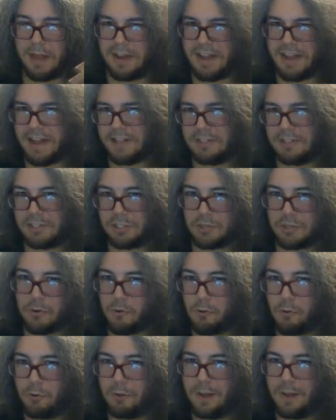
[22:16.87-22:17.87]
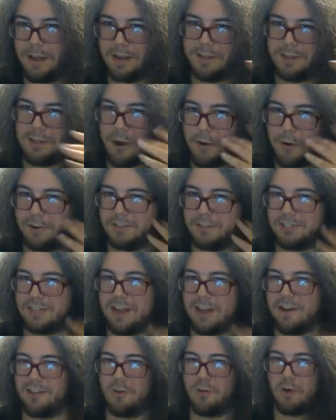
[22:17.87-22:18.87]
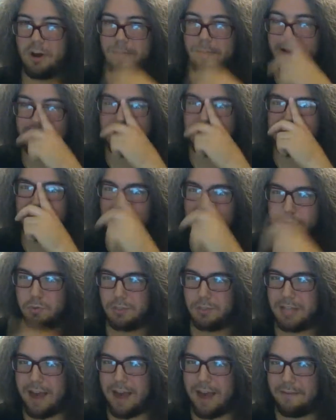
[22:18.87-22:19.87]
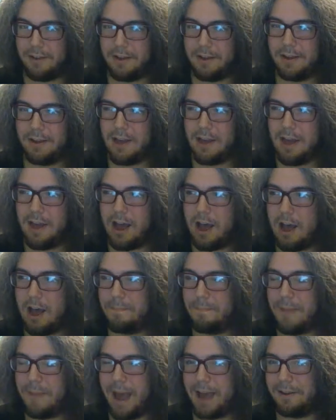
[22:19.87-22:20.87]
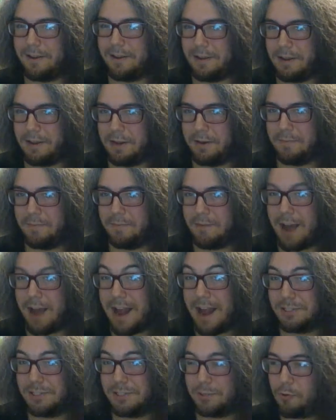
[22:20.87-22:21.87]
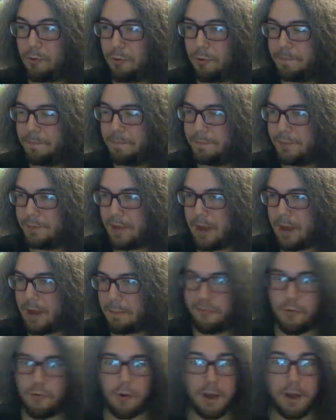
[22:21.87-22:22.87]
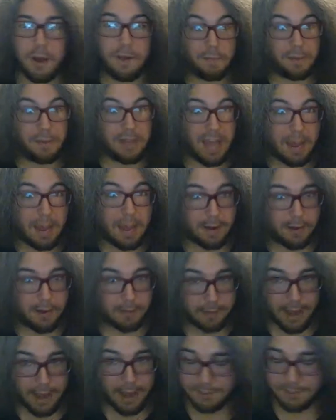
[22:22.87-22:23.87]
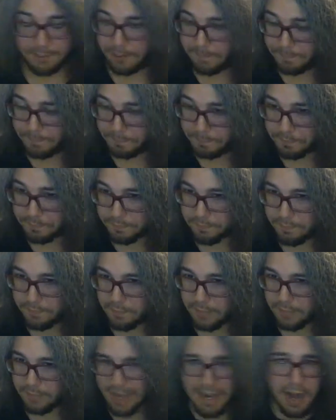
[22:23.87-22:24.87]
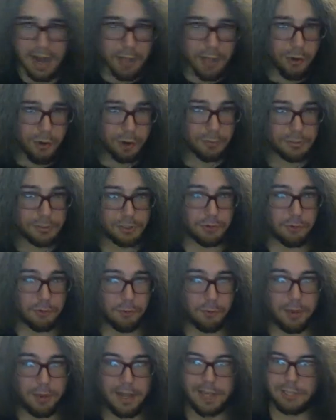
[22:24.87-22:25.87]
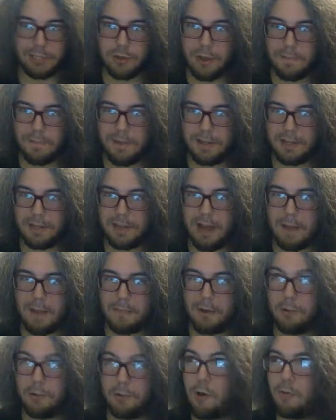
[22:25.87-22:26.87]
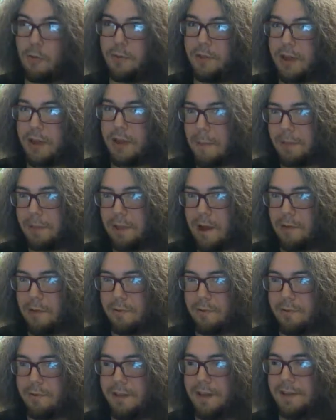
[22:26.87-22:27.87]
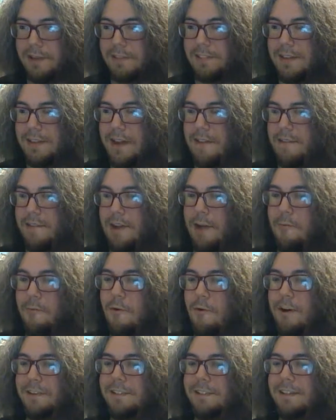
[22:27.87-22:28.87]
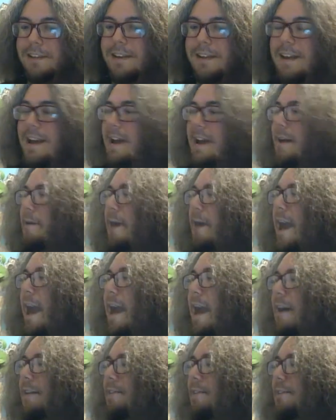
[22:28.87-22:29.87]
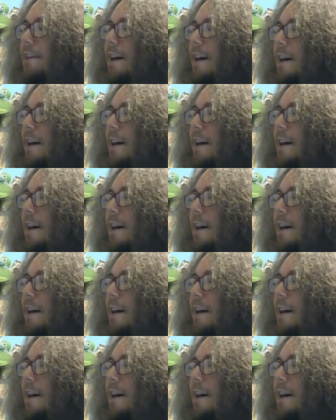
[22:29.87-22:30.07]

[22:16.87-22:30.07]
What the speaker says: in-school yard sale that one of my teachers was having back in high school, before I even became a collector. And I thought it was cool, so I picked it up along with a couple other things that I wanted, and